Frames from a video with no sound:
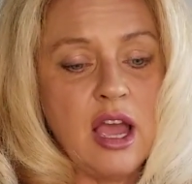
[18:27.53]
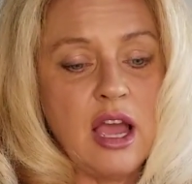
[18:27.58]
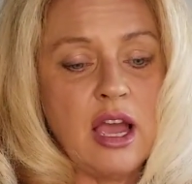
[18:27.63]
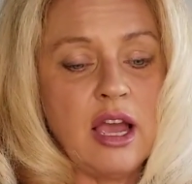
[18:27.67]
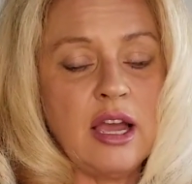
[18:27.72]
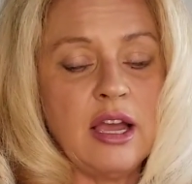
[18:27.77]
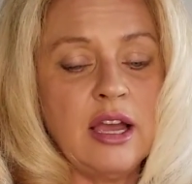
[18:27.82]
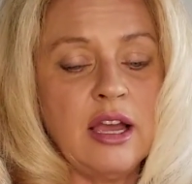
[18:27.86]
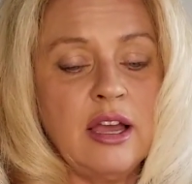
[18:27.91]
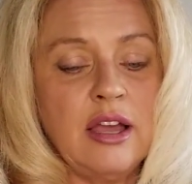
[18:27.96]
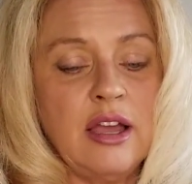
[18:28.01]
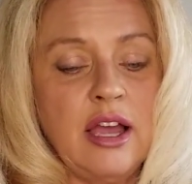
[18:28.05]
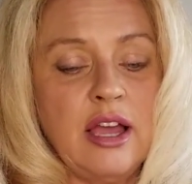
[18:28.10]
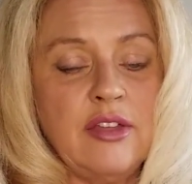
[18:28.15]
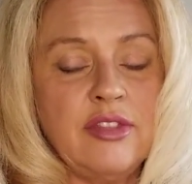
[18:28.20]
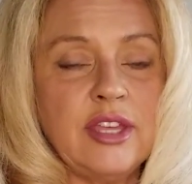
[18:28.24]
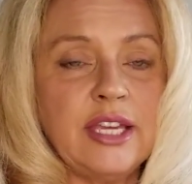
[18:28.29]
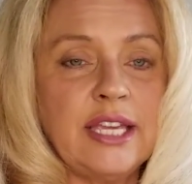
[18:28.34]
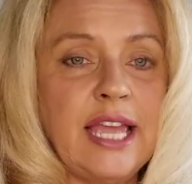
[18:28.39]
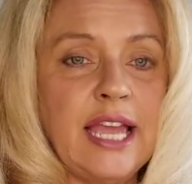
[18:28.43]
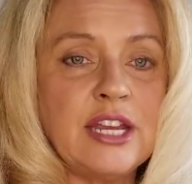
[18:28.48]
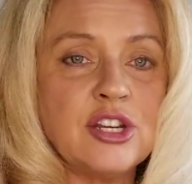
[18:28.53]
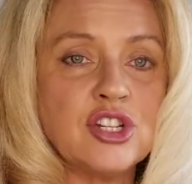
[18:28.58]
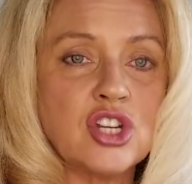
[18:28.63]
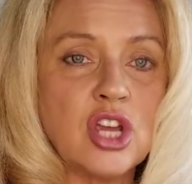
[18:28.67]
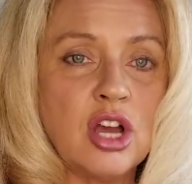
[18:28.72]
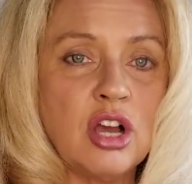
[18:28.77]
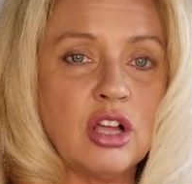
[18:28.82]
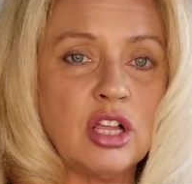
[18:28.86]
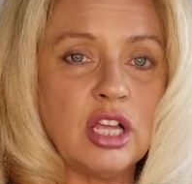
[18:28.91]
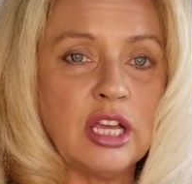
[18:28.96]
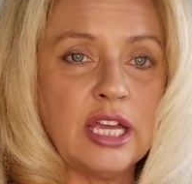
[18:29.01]
And the
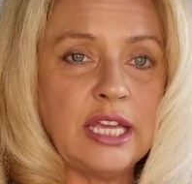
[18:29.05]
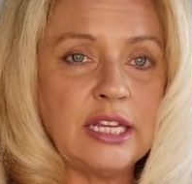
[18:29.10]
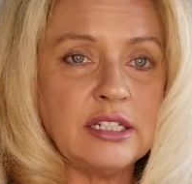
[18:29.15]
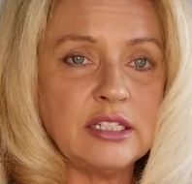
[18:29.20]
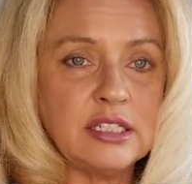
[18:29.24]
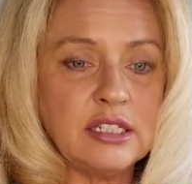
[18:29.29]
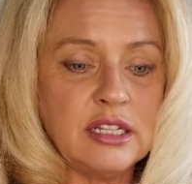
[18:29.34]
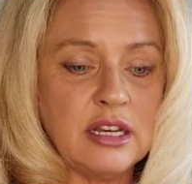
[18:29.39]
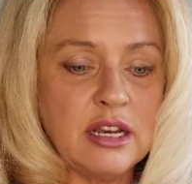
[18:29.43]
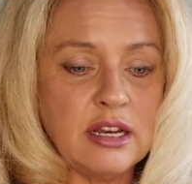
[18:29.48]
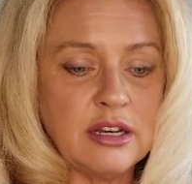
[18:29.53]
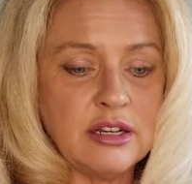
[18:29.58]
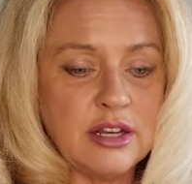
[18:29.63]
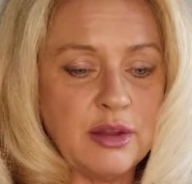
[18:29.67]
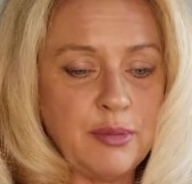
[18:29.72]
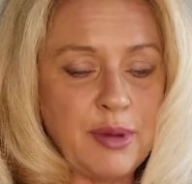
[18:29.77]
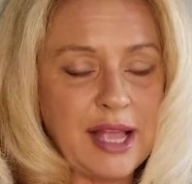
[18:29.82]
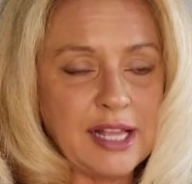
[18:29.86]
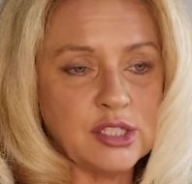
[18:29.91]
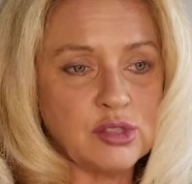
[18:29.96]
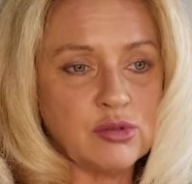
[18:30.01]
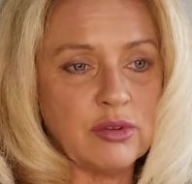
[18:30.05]
Kindle, it depends